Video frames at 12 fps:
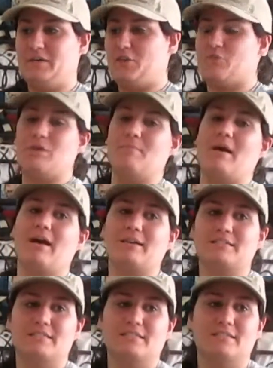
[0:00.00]
3
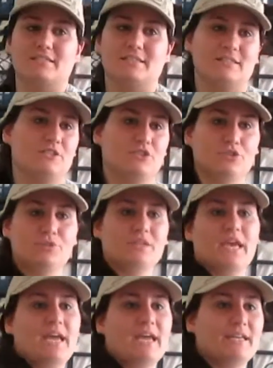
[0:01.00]
boxes,
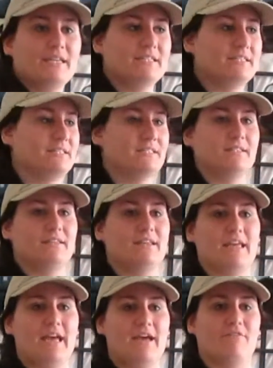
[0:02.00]
suitcase, and then
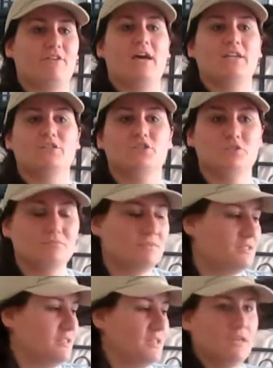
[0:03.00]
I have
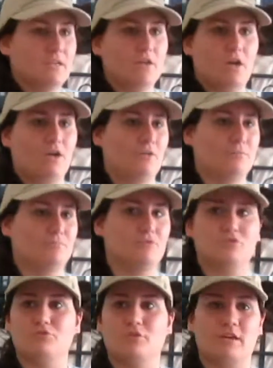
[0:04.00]
costumes all
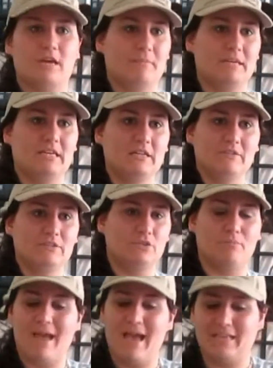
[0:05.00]
strung up in individual
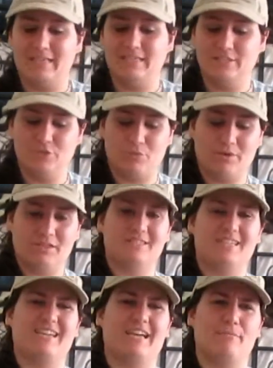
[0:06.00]
baggies where it's
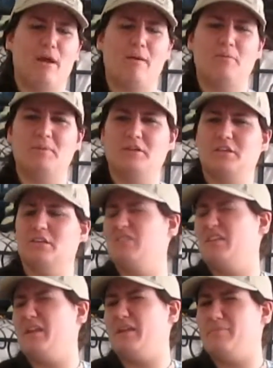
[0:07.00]
like I probably could have
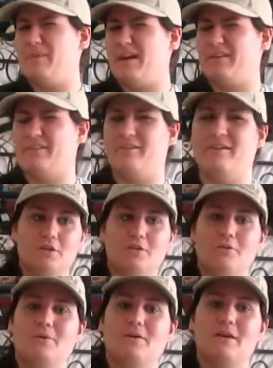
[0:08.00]
done that better.
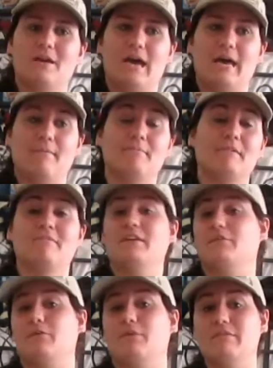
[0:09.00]
So I'm going to be
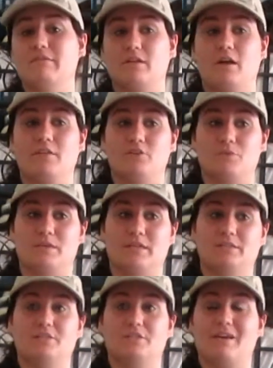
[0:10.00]
vending a RavenCon this
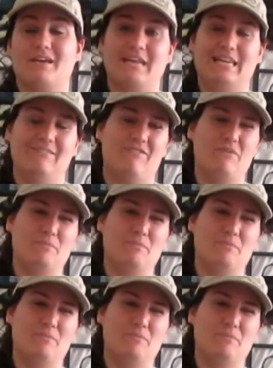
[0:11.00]
weekend, so I kind of have a